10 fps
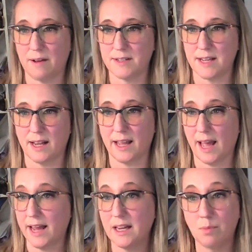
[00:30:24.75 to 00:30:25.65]
I'll say
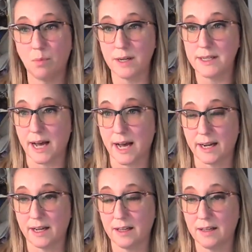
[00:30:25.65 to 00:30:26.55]
like, I need more
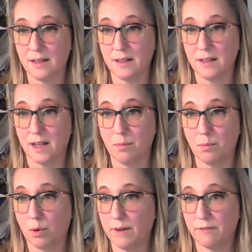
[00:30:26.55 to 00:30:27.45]
data
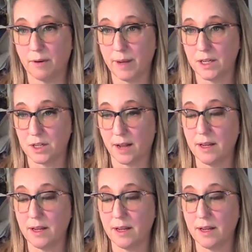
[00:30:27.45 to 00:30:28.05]
and more information.